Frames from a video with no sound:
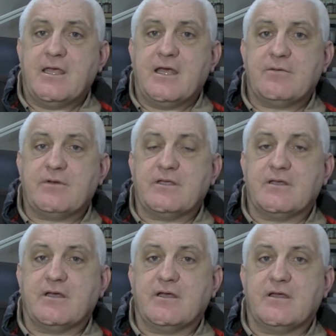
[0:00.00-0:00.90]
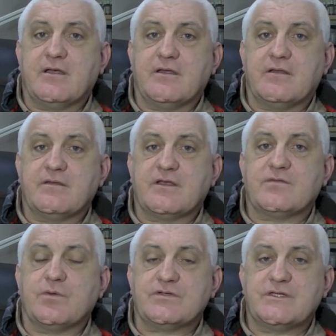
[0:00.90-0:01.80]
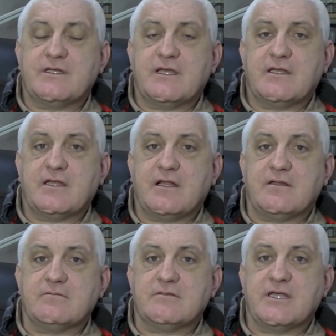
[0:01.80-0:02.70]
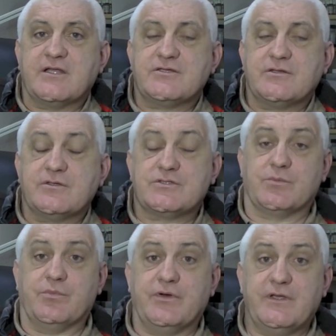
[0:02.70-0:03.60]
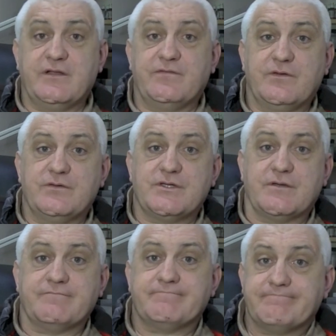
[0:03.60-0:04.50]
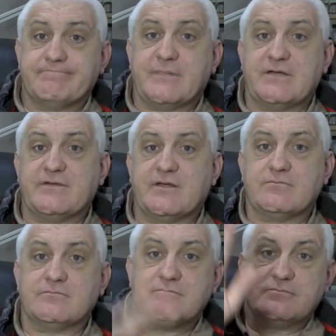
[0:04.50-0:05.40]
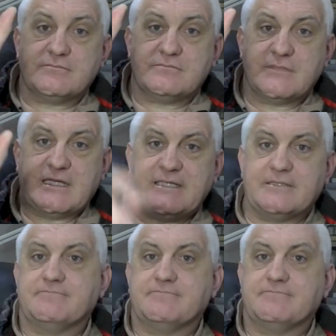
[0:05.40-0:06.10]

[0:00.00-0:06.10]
Anyway, thanks for watching, and I'll catch you at some point in the future. Bye for now. Bye.